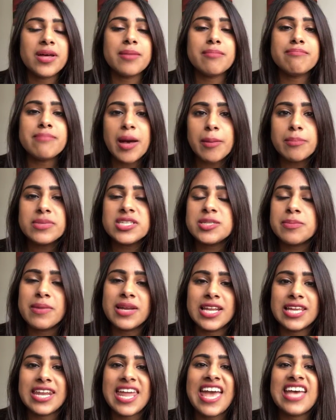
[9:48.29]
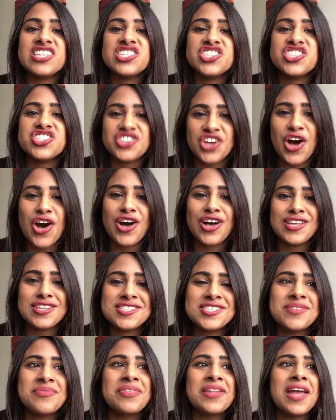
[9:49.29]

Mum to Millionaire Stars.